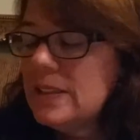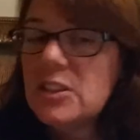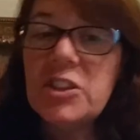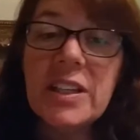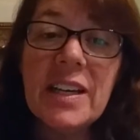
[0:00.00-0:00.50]

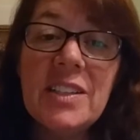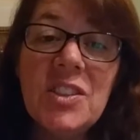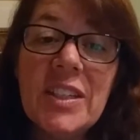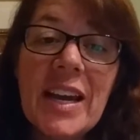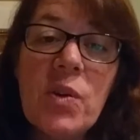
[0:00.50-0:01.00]

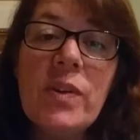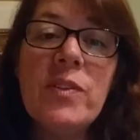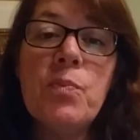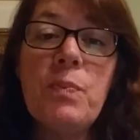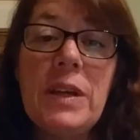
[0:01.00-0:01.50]
Shakeology count
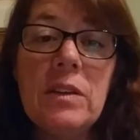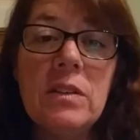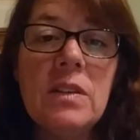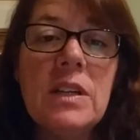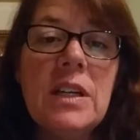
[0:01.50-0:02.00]
as a
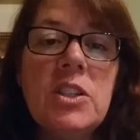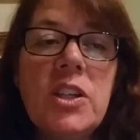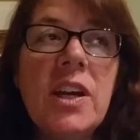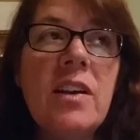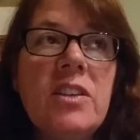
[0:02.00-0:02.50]
meal?
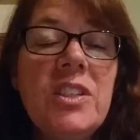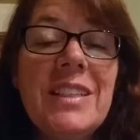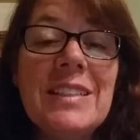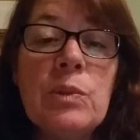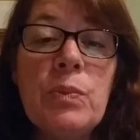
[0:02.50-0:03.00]

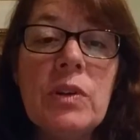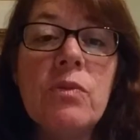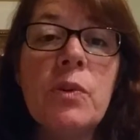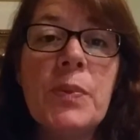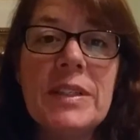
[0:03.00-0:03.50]
Shakeology is a
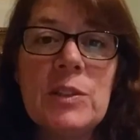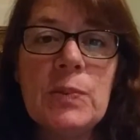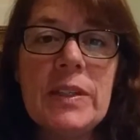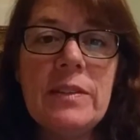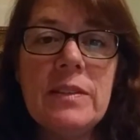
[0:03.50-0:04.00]
meal
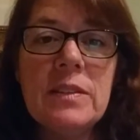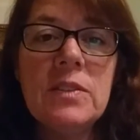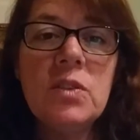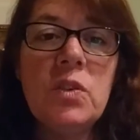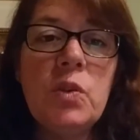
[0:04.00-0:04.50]
replacement,
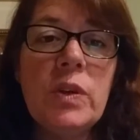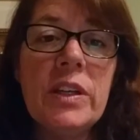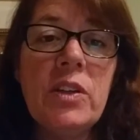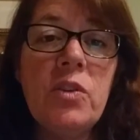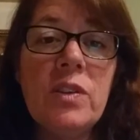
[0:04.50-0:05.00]
so you
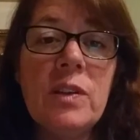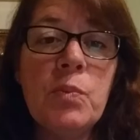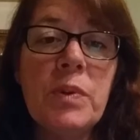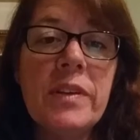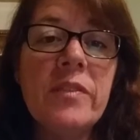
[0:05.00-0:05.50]
can use it
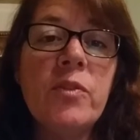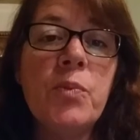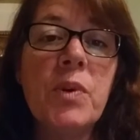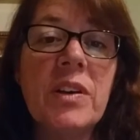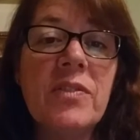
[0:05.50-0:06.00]
in place of a
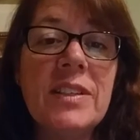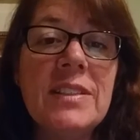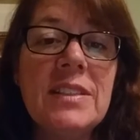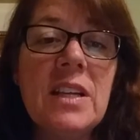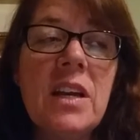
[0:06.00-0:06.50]

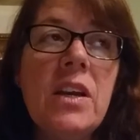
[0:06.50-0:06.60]
breakfast.